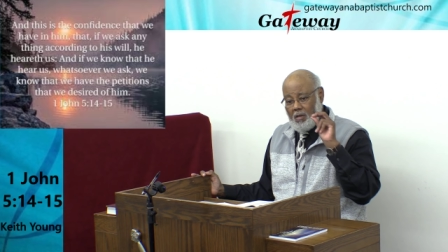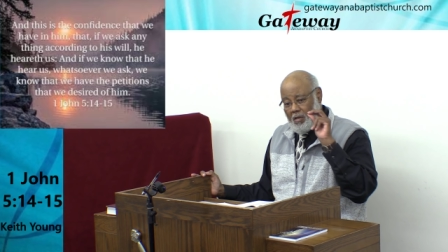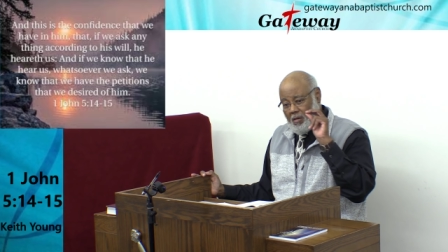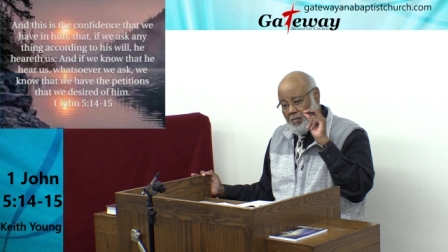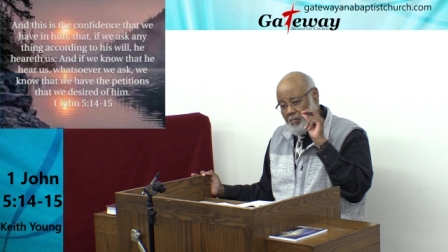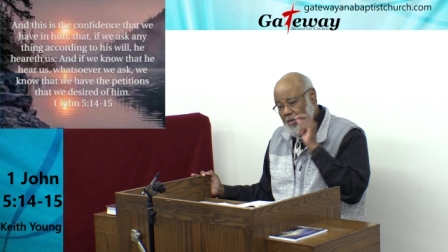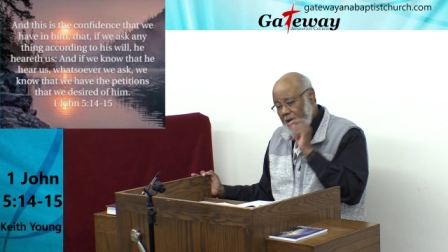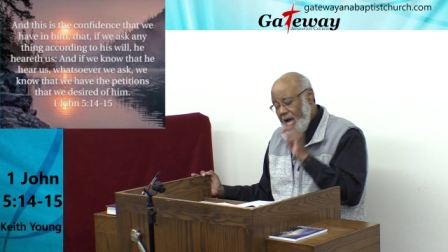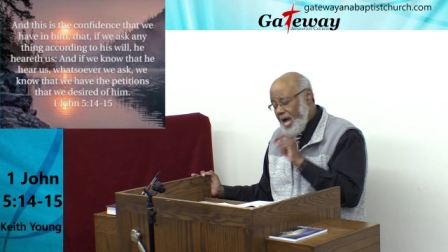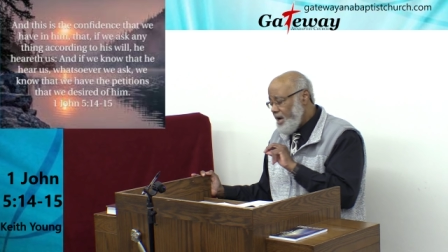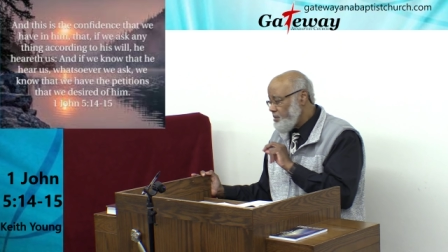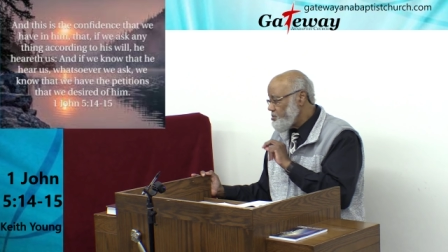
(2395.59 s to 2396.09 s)
The
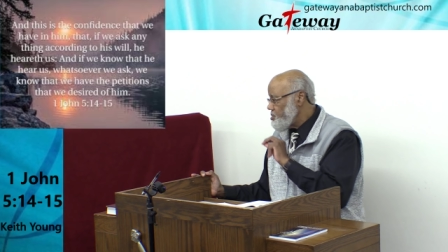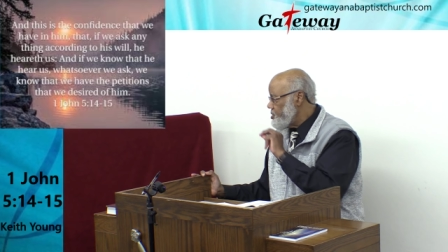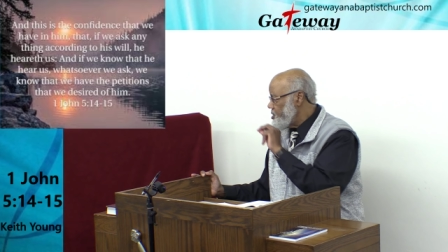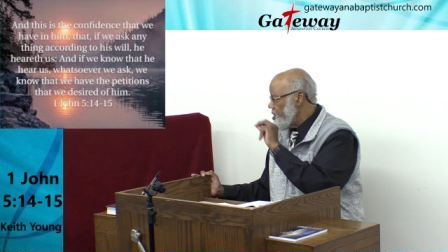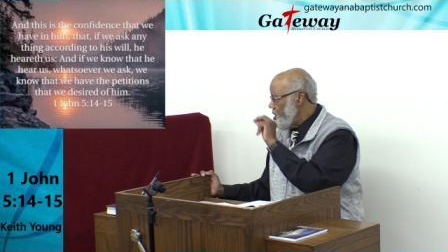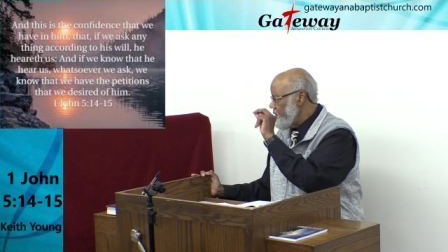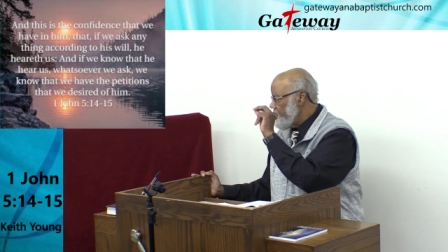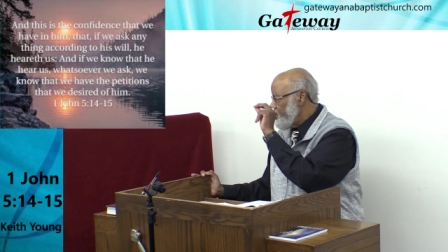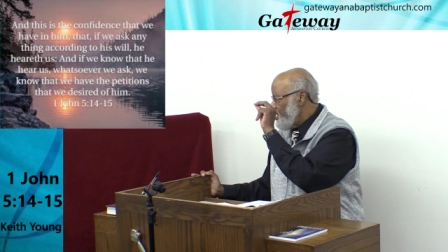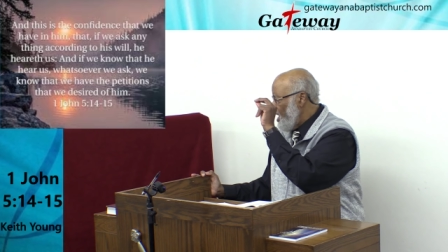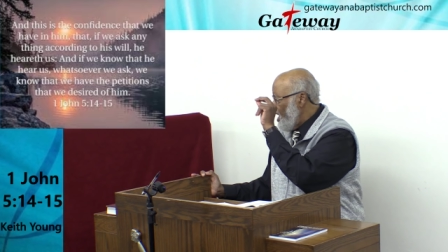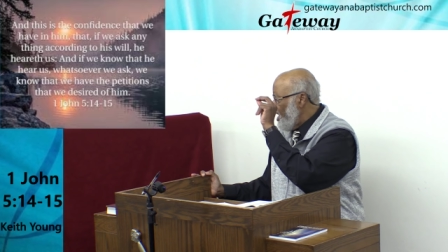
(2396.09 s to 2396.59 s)
Bible
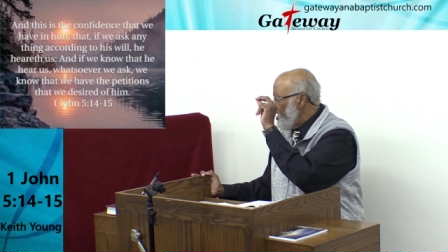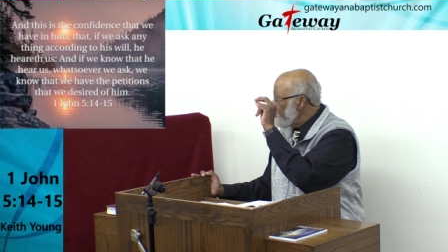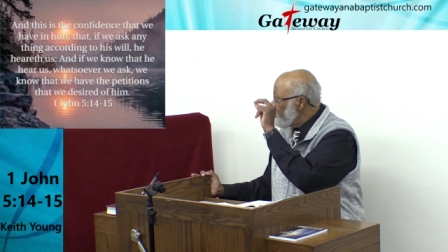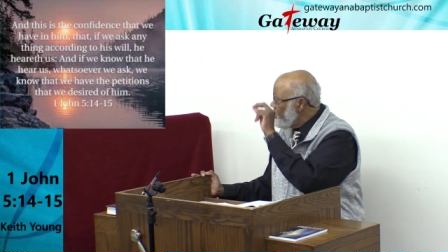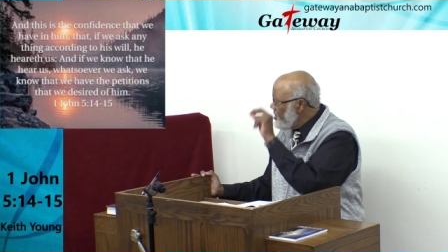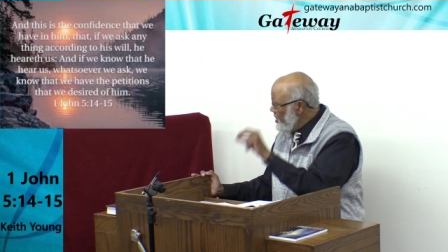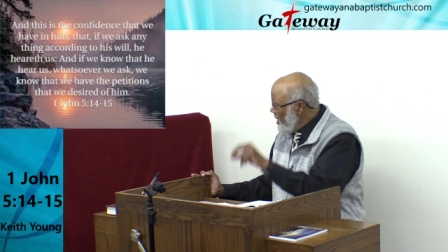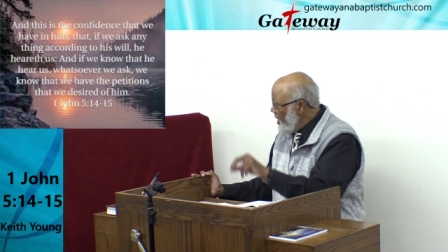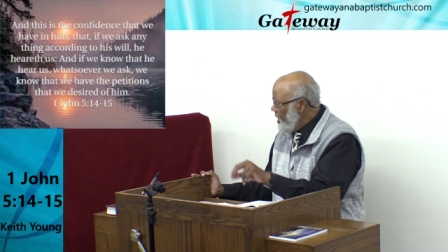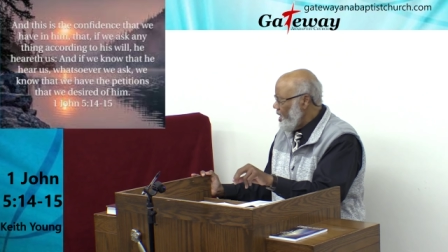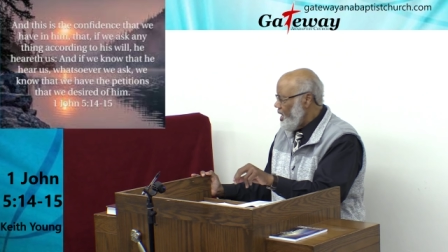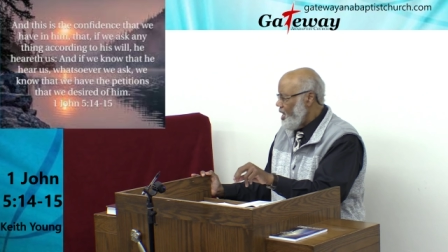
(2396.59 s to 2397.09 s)
says God
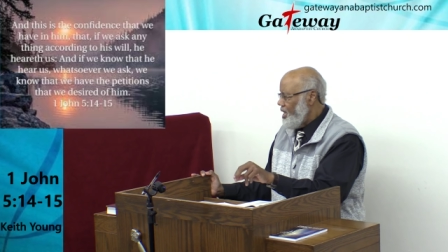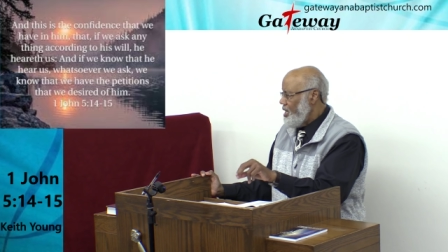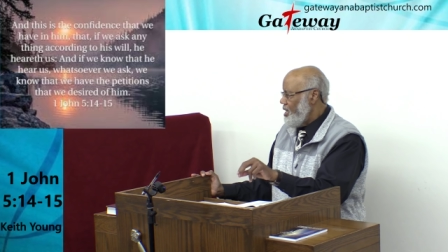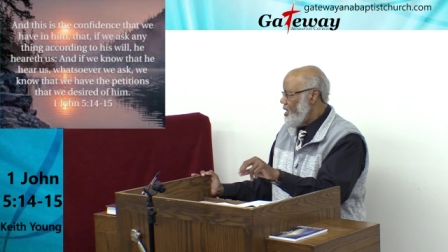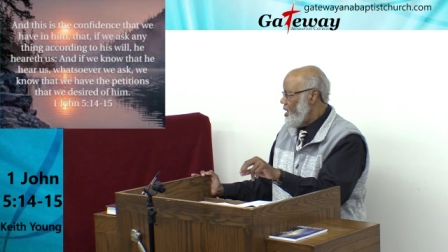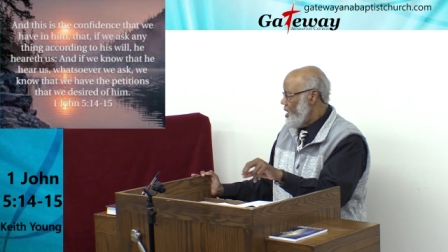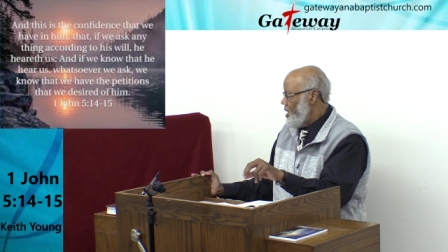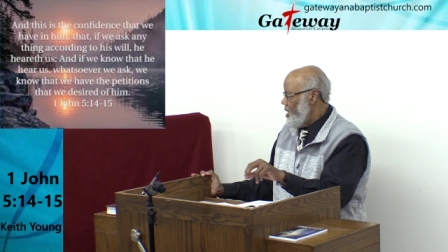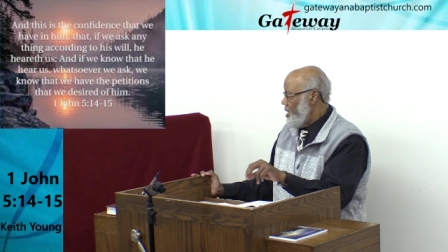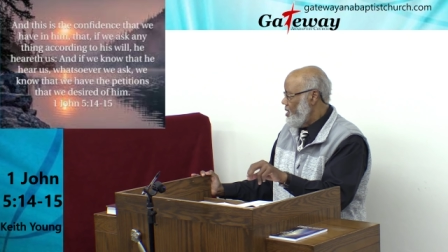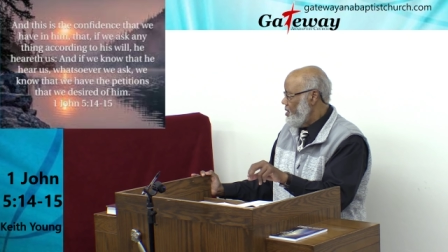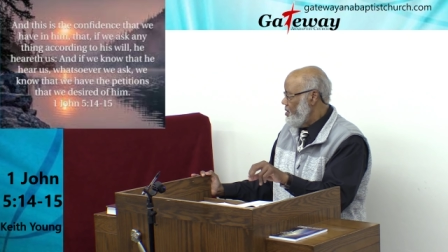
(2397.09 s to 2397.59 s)
cannot
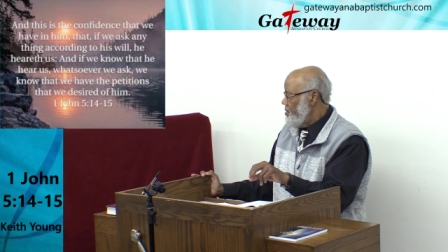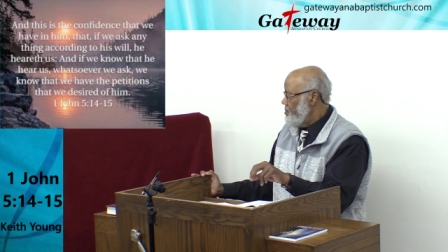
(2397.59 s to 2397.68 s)
lie.